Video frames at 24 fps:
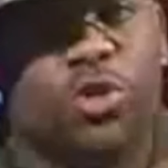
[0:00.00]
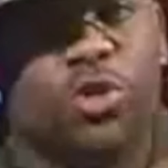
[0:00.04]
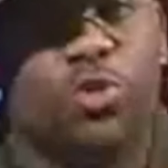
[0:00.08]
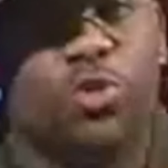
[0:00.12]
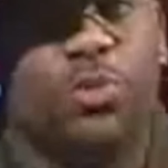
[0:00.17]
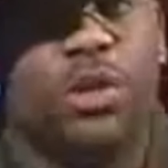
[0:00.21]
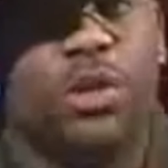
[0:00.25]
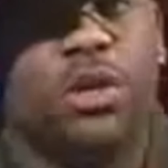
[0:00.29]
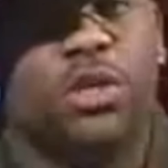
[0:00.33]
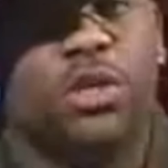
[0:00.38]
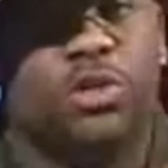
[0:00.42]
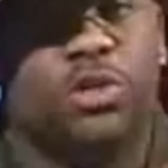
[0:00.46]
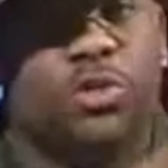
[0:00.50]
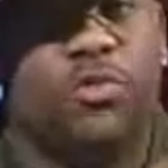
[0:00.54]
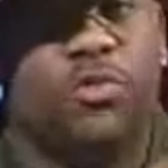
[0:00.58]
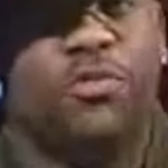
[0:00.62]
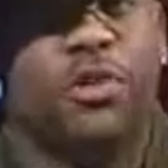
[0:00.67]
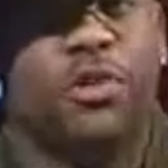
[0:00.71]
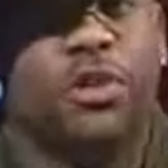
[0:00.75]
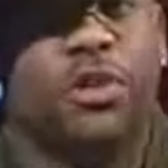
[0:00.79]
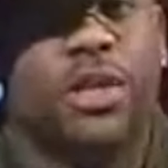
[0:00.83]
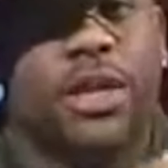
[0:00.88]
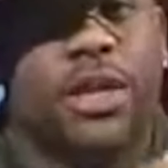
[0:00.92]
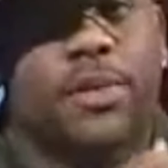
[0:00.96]
for you because you
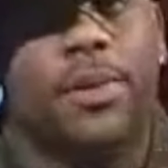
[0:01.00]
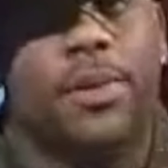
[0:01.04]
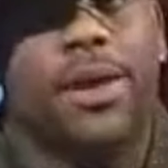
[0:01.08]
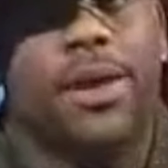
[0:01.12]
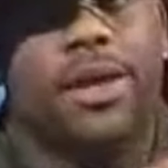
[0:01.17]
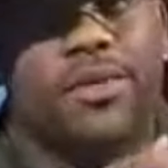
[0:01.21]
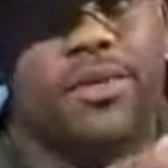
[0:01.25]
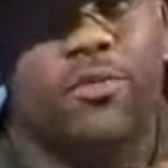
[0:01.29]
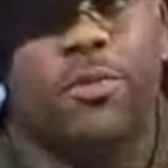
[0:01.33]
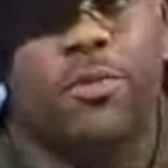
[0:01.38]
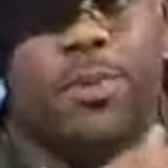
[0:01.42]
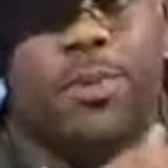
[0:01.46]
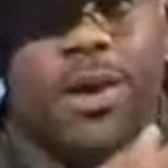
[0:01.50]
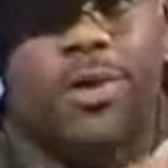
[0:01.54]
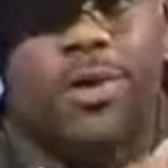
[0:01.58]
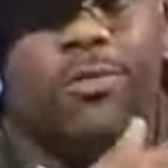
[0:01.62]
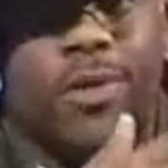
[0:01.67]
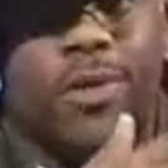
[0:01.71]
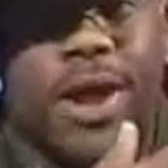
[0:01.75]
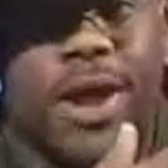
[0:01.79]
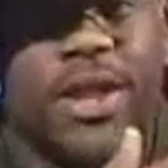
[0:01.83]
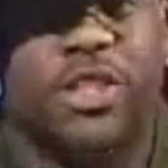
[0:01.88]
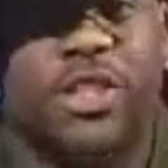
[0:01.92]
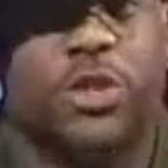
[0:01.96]
feel like it might give you better
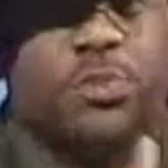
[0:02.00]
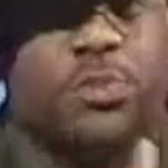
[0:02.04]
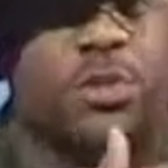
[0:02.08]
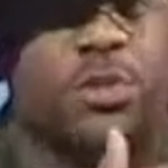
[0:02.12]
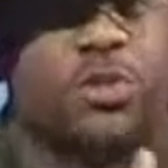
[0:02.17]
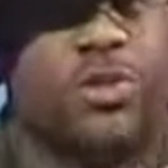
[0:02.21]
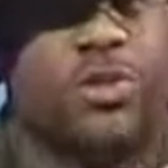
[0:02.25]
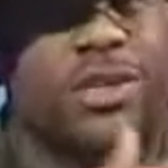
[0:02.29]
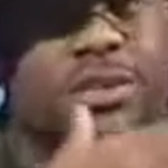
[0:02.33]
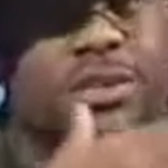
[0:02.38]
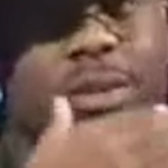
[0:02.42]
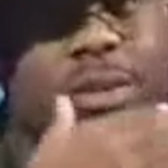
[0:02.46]
no. ratings to portray